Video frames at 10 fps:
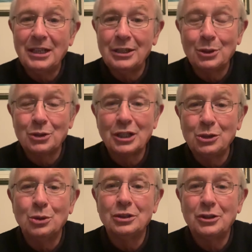And of course, I
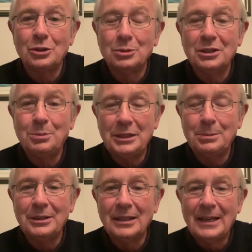know that some of the
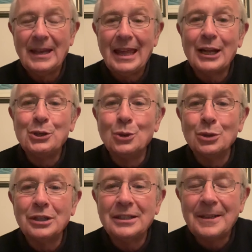people, I know
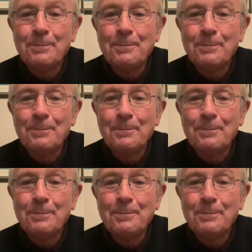that